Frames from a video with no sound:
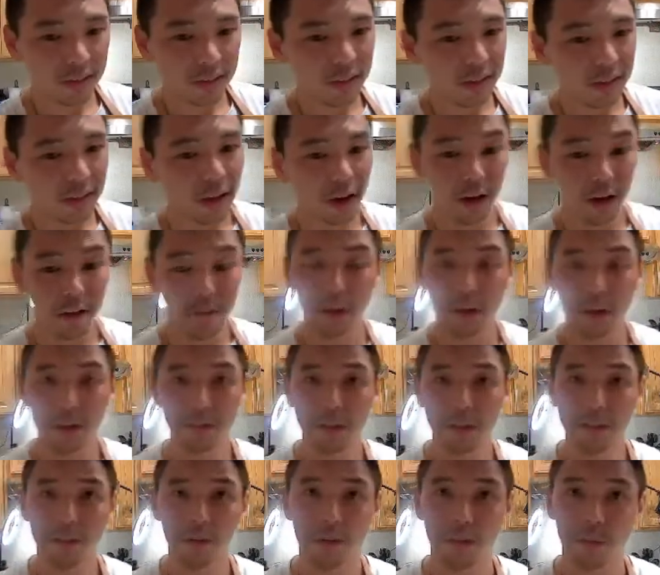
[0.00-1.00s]
if you have
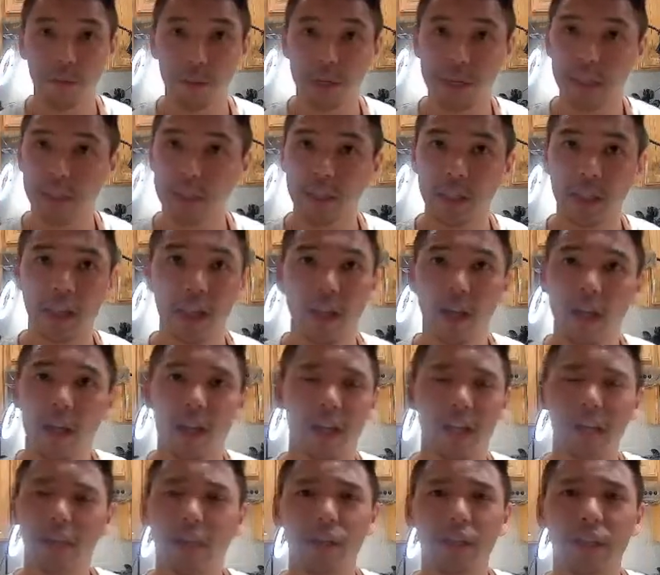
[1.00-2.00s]
leftover rice,
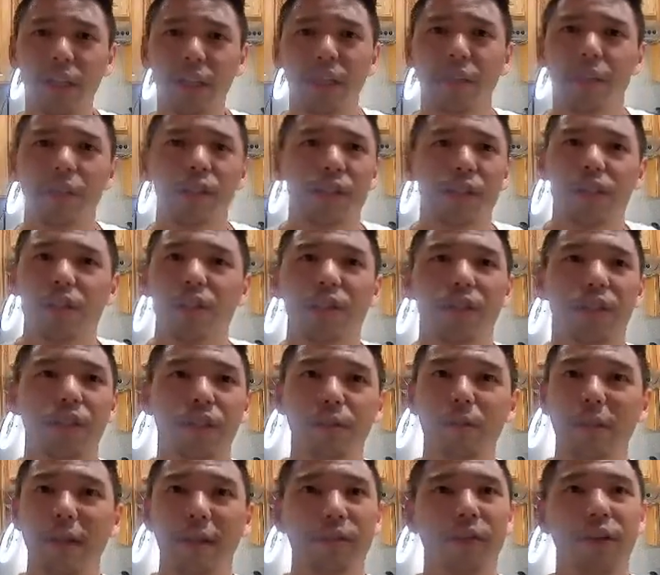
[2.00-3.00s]
don't eat it.
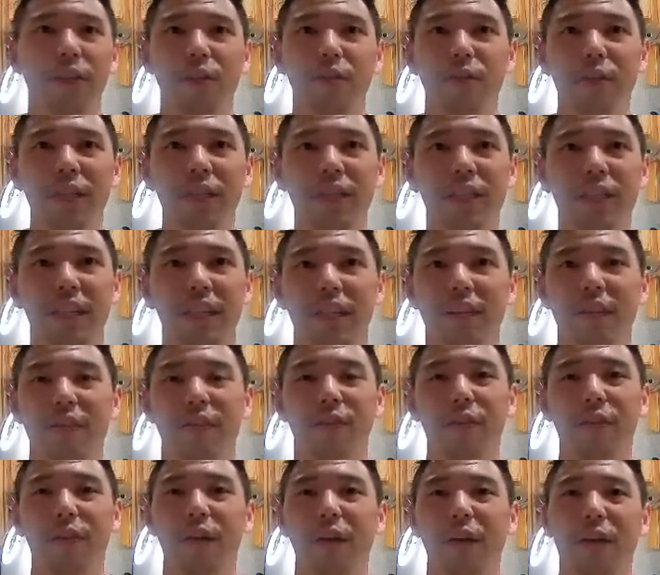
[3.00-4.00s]
Just make fresh rice, and
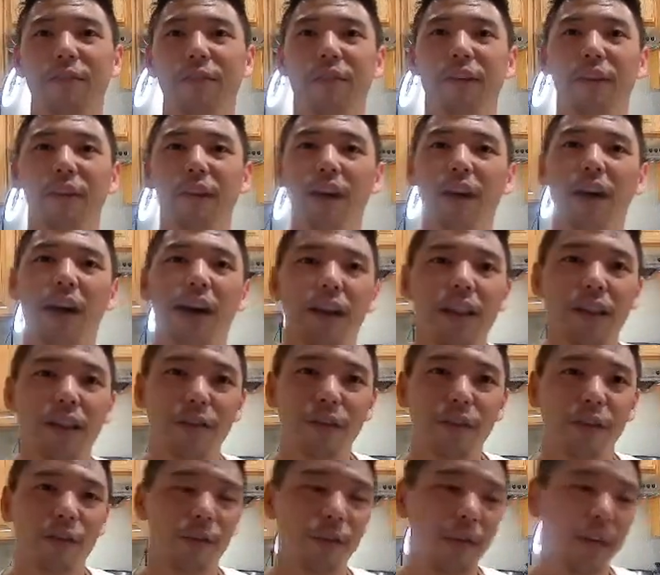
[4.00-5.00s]
if you have
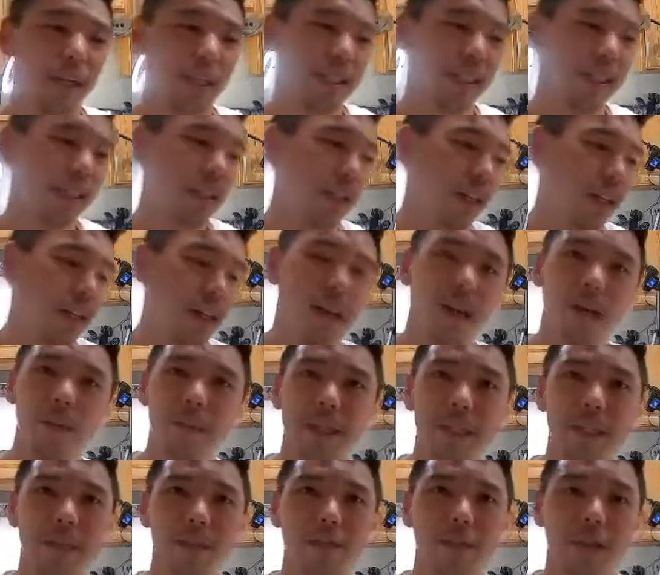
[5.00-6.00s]
leftover rice,
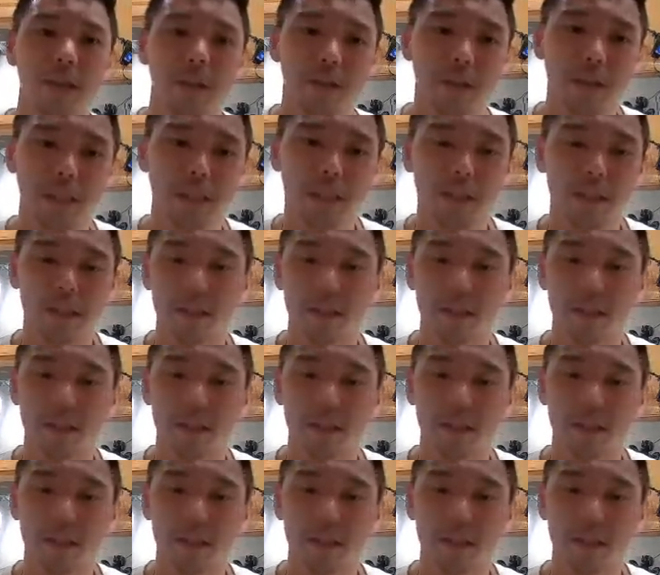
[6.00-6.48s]
make some fried rice.